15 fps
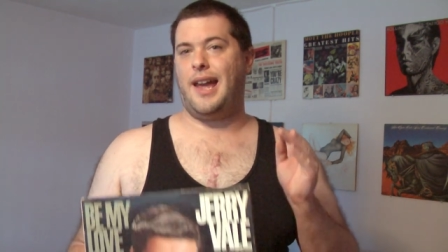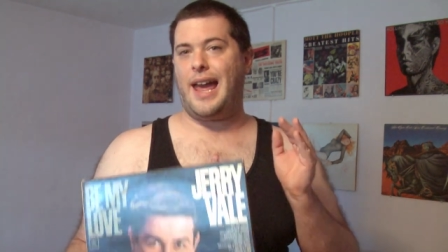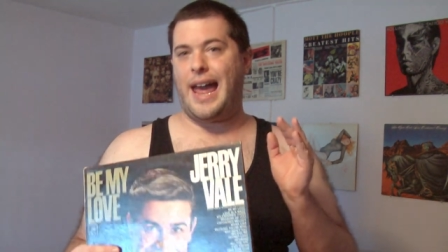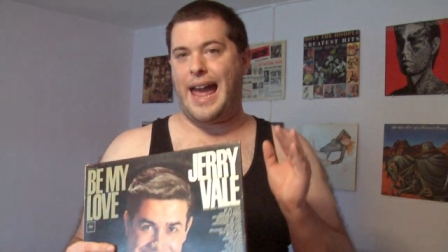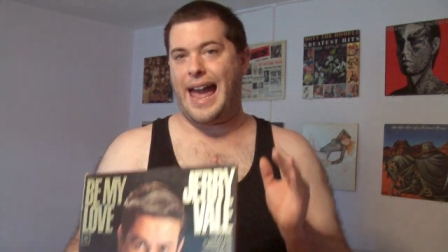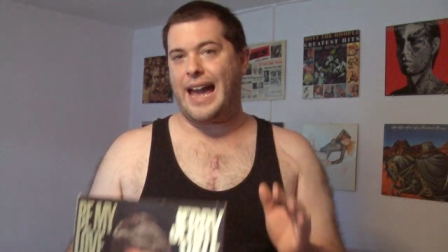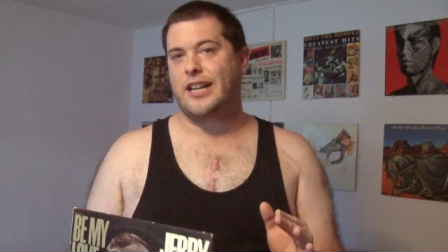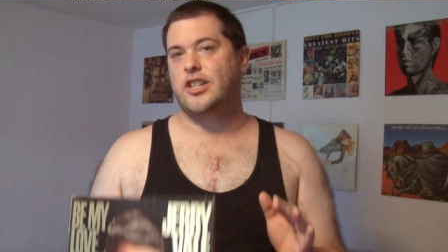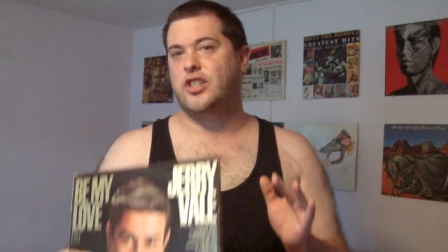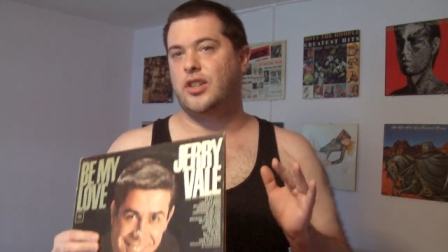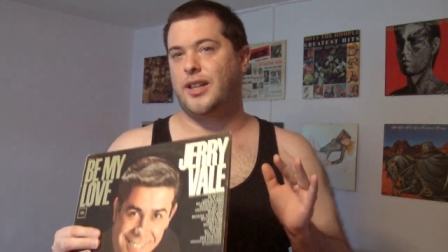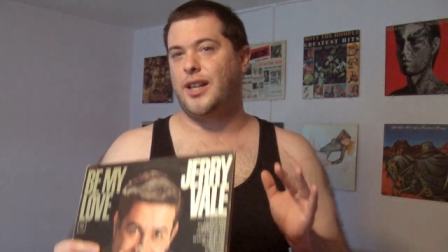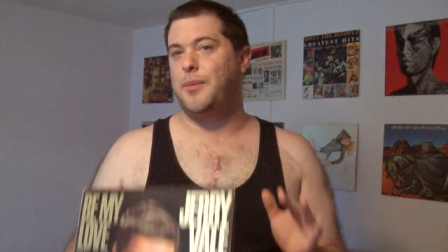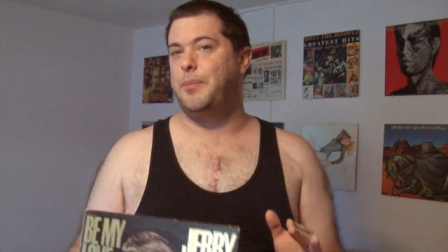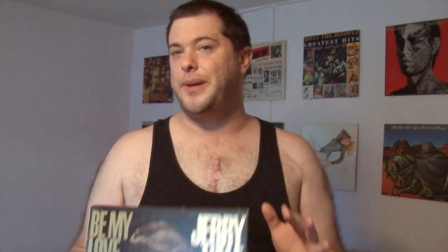
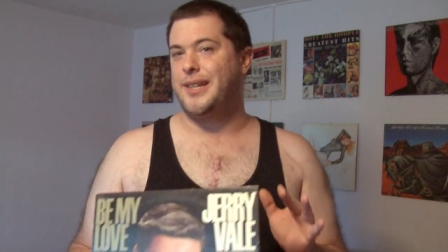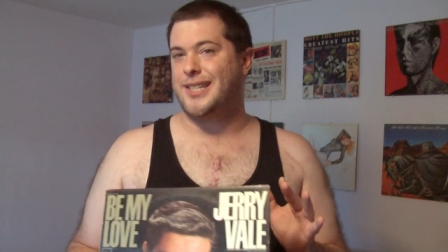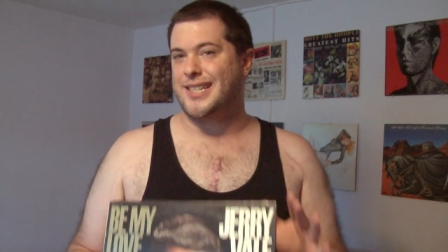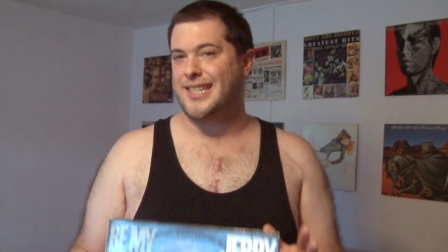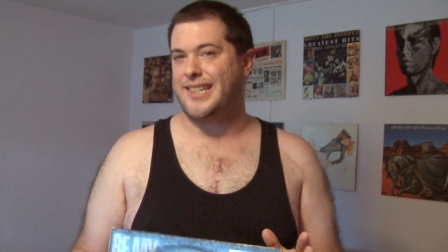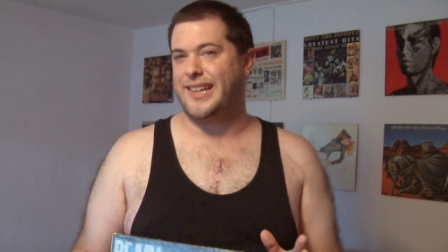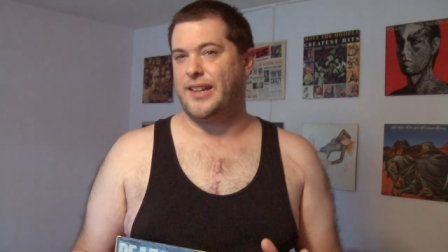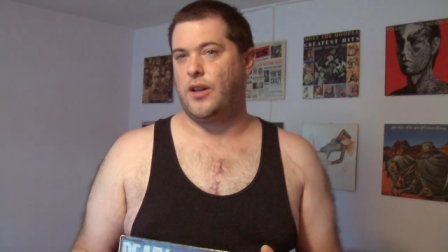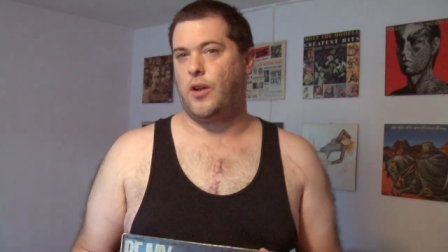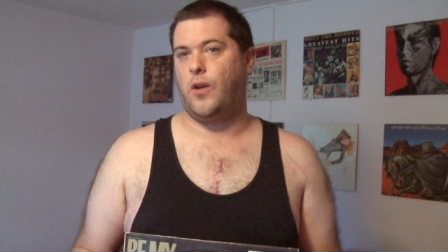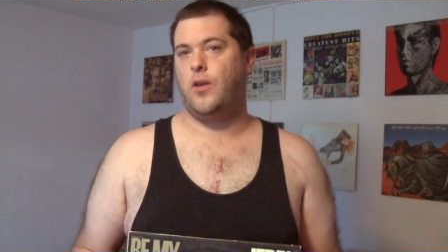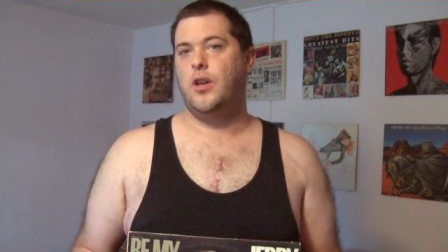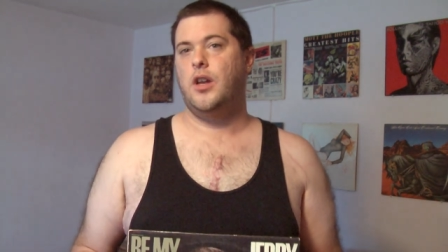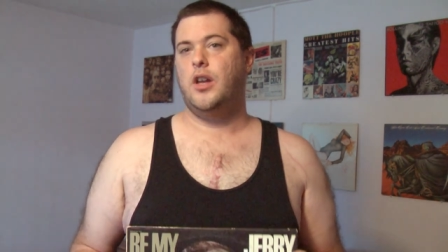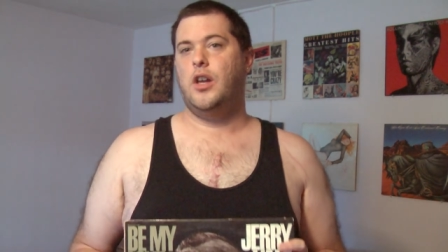actually be
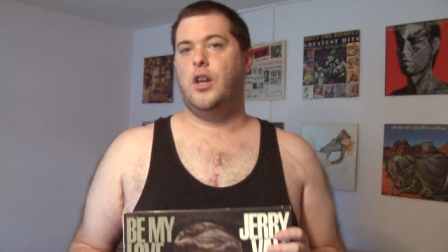still